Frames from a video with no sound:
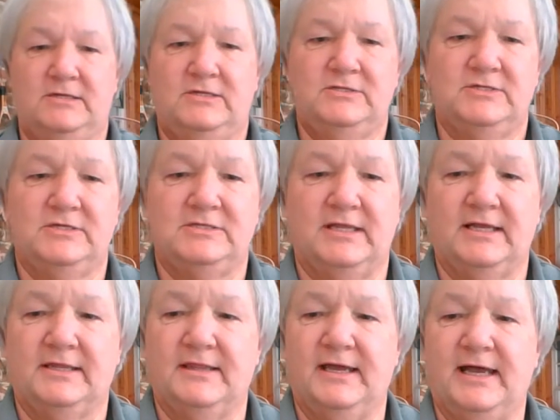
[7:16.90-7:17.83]
Just
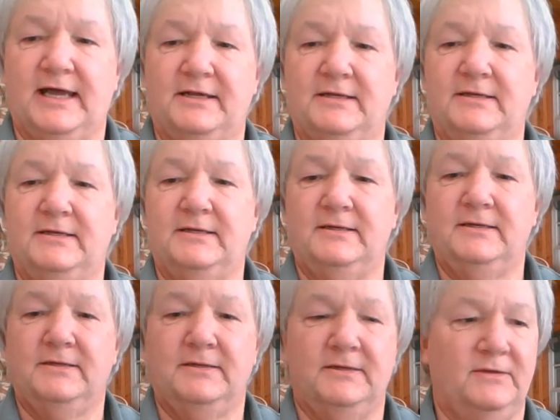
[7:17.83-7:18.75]
like that.
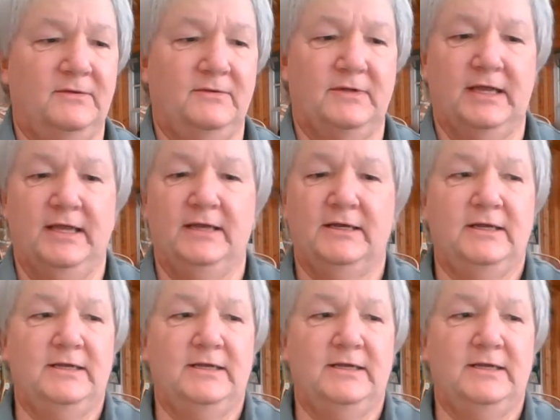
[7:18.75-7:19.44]
Okay,